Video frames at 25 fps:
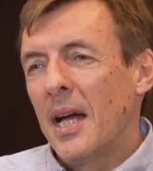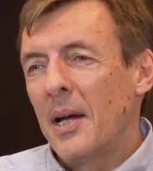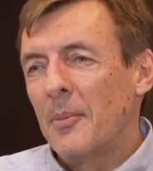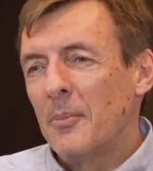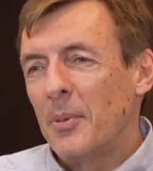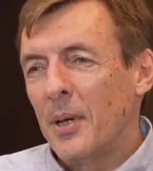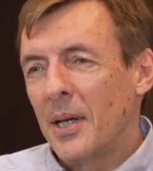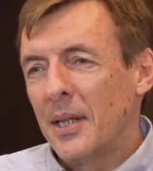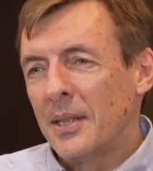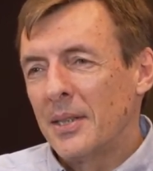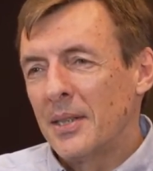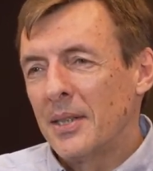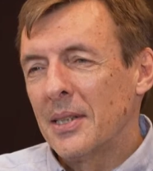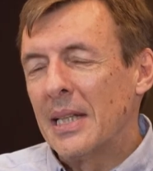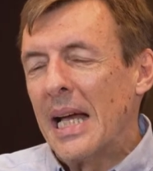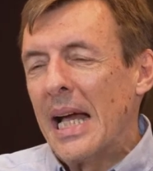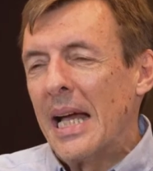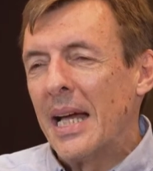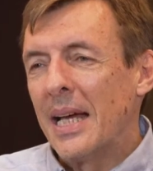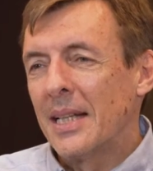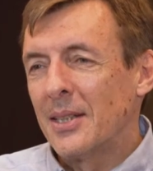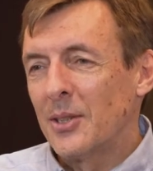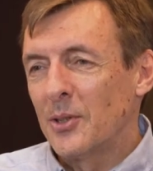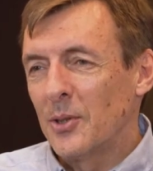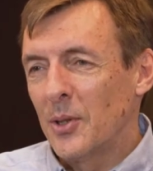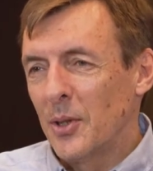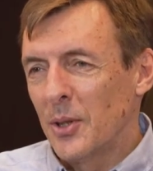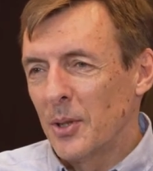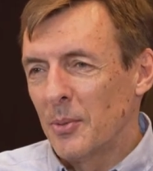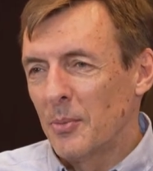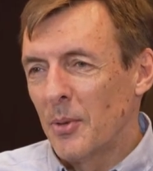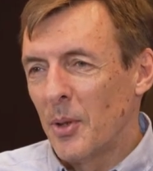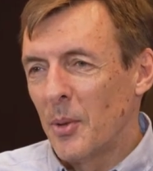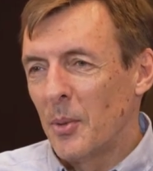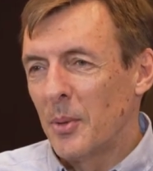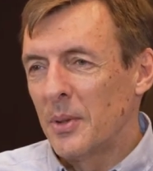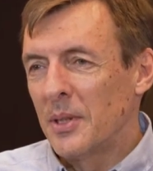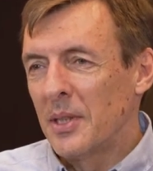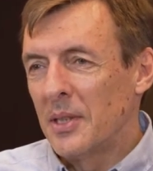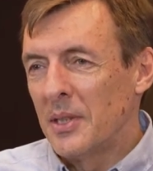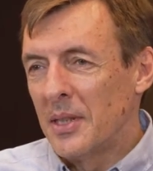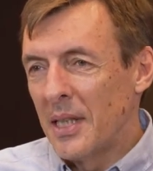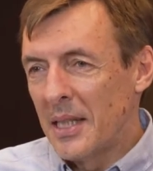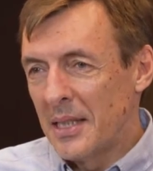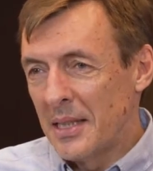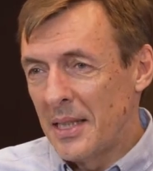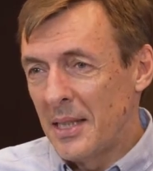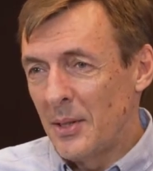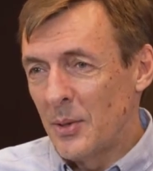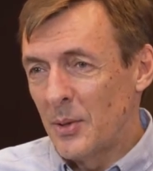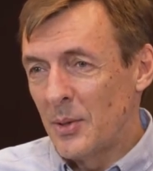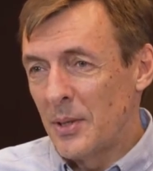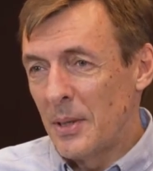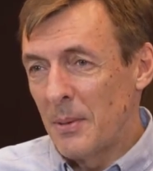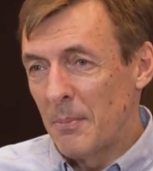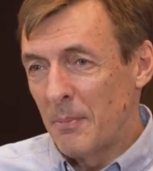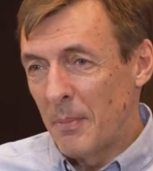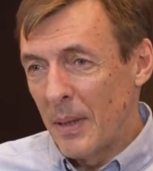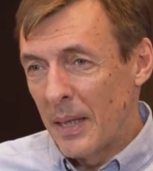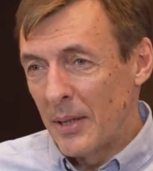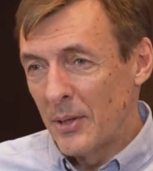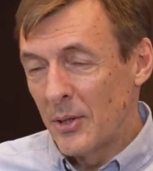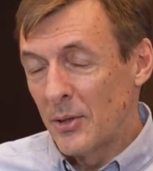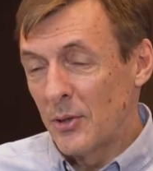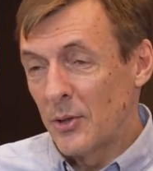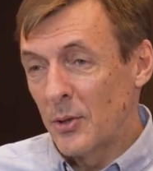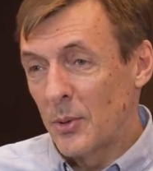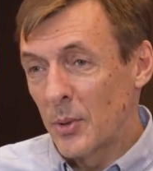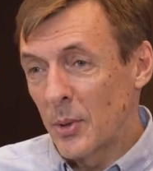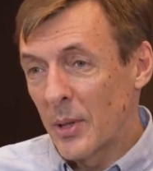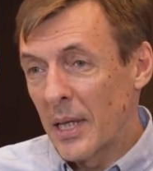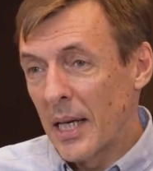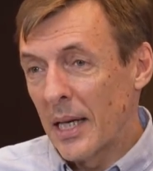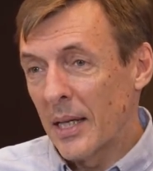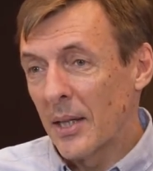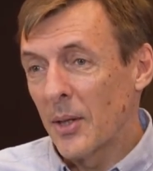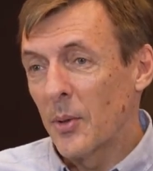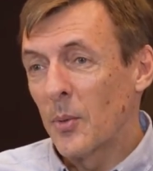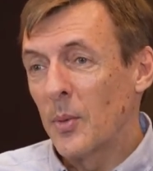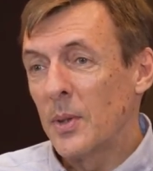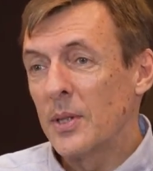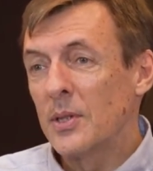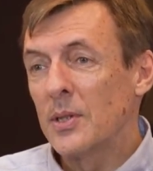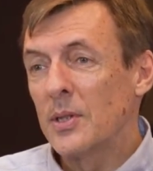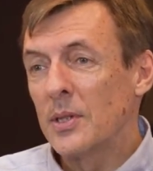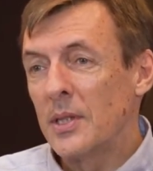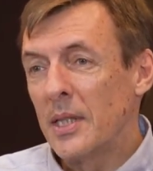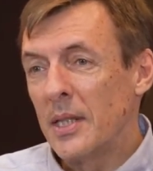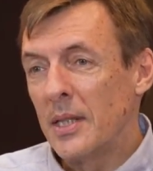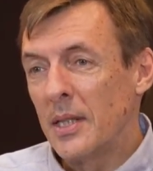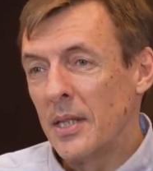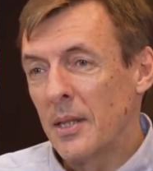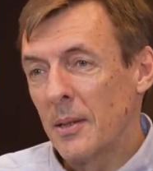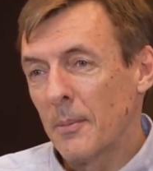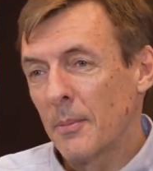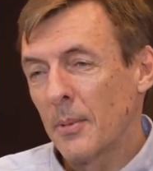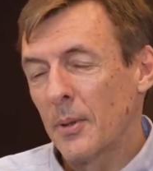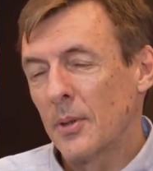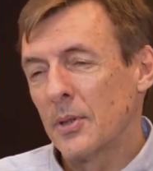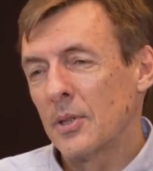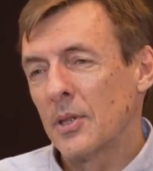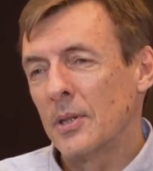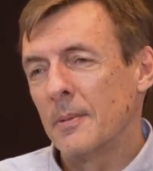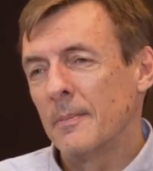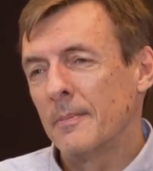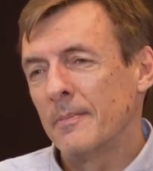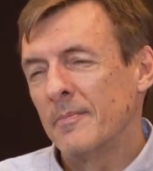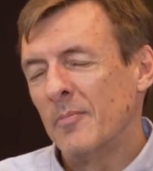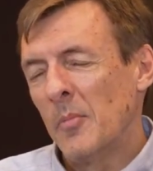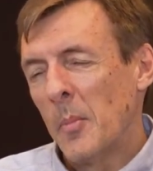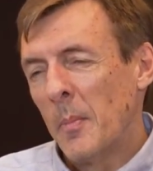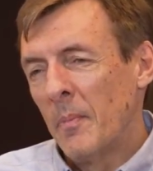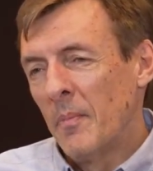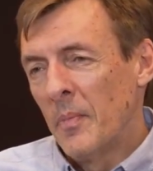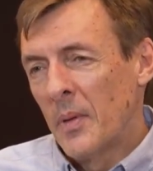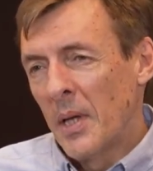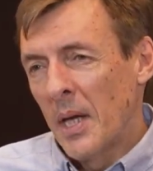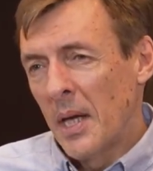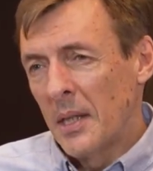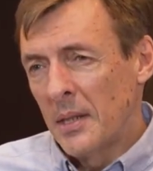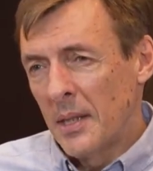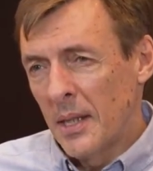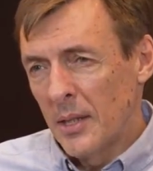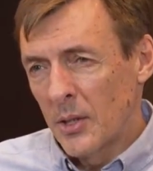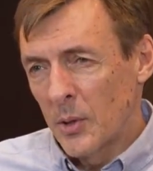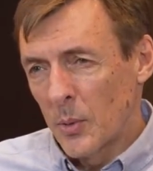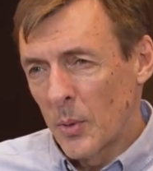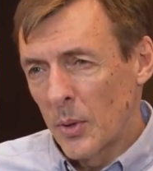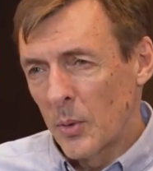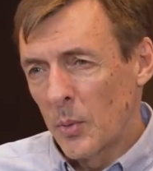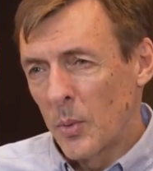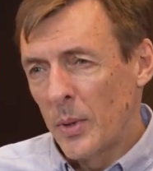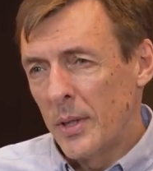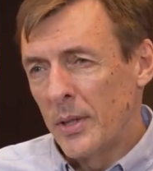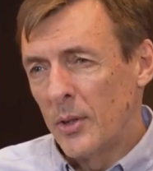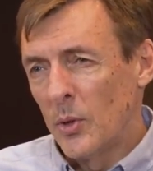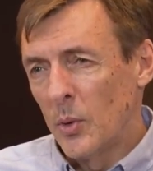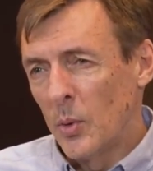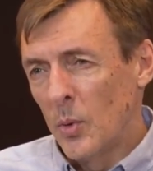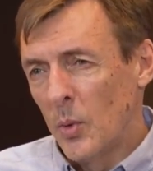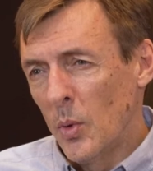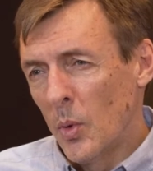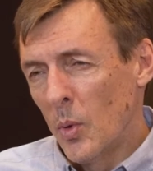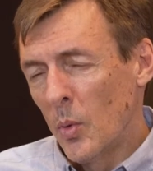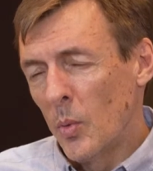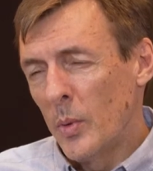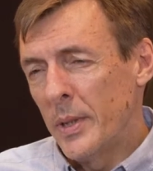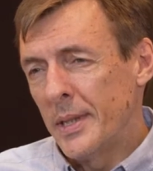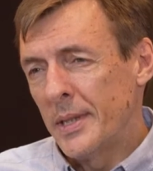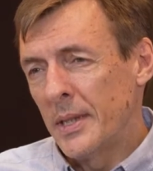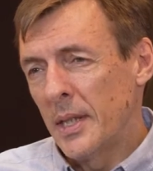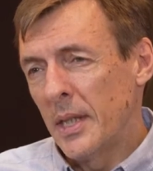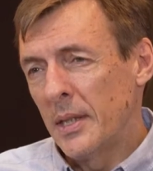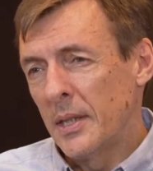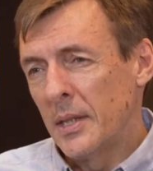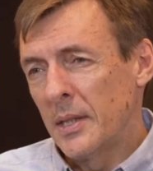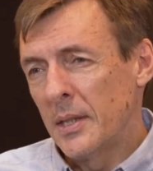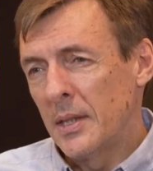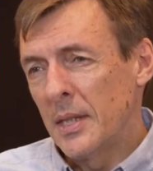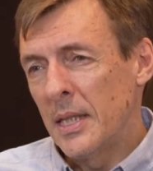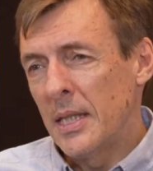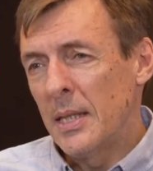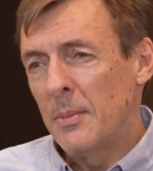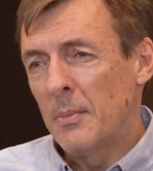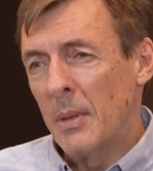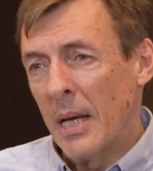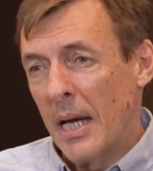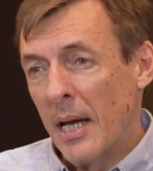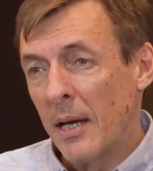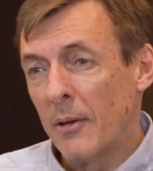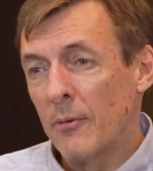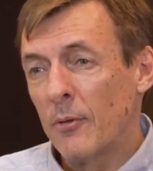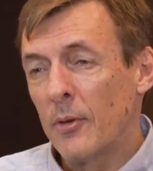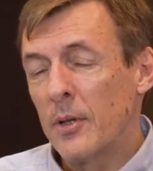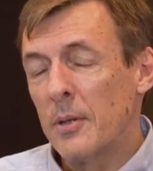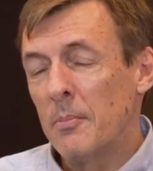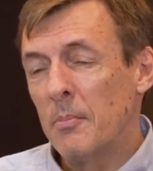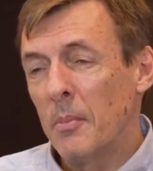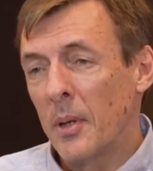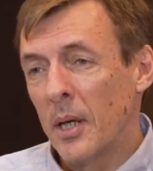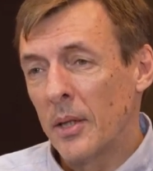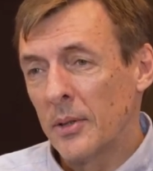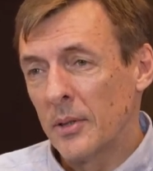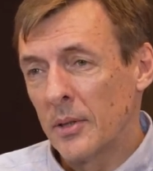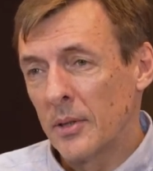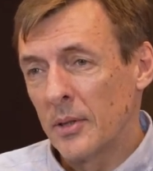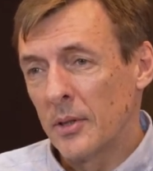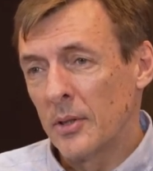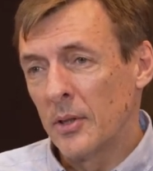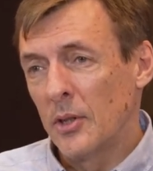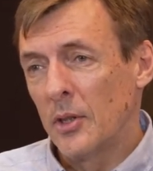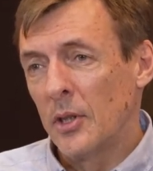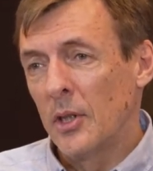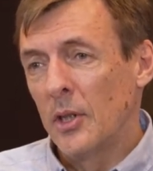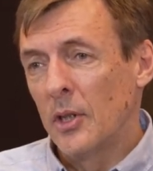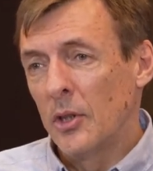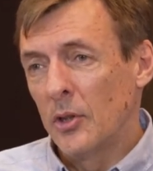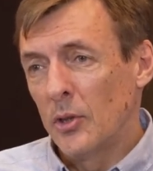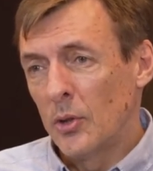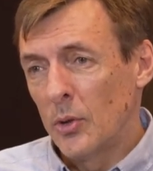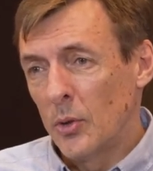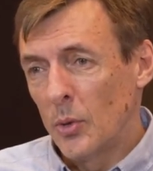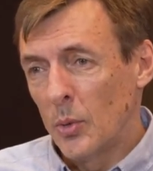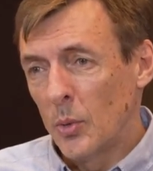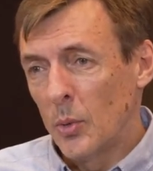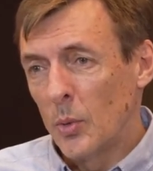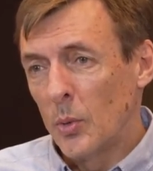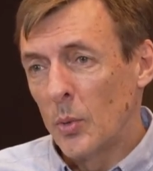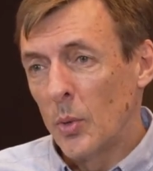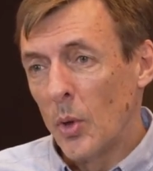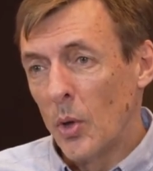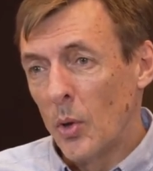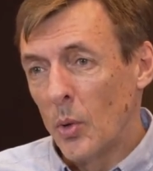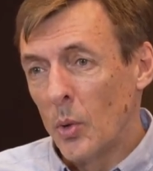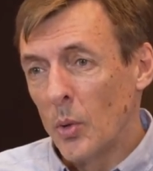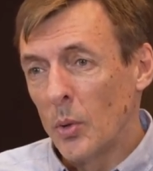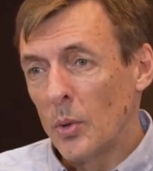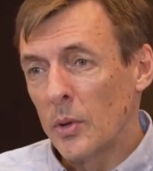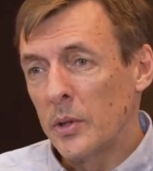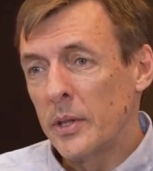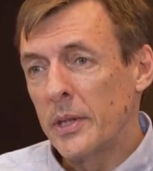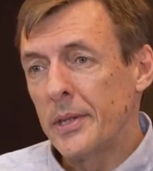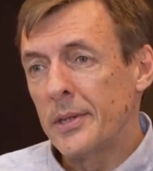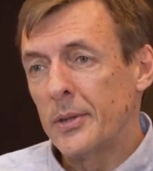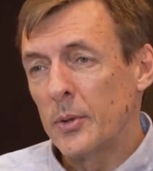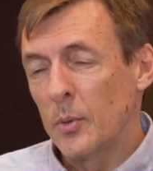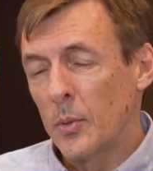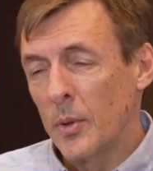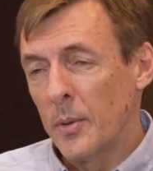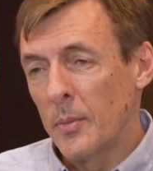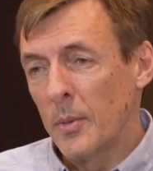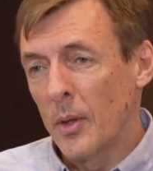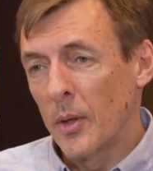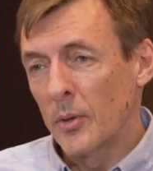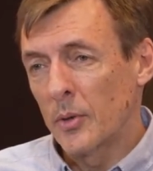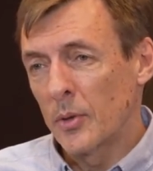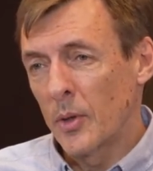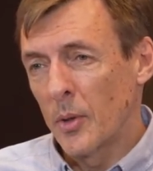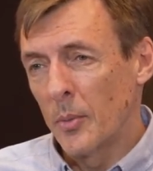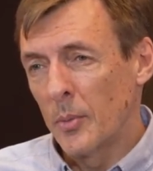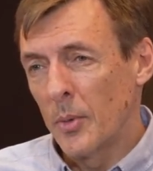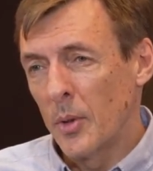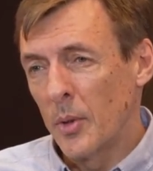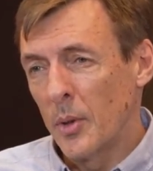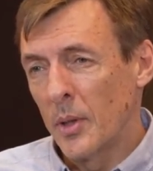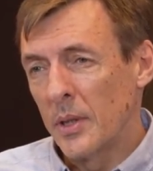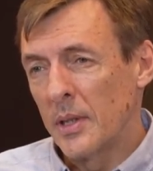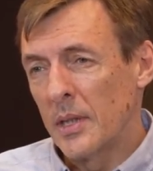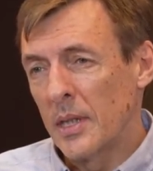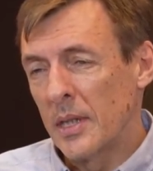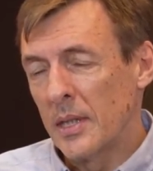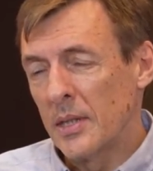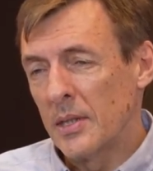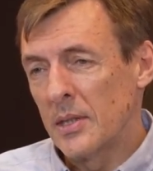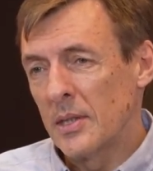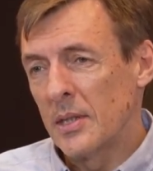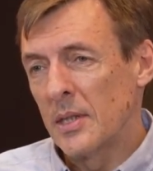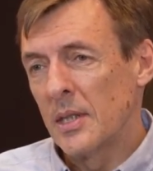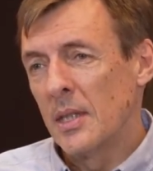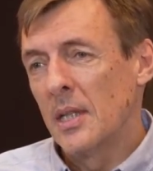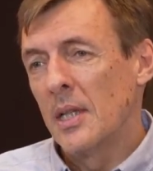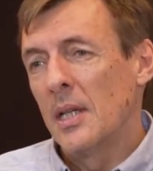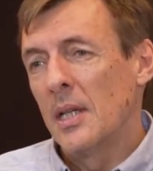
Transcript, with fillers: But at a certain moment, they need to see patients together with a senior person. And that is what we do. We send a team every month to all these remote communities.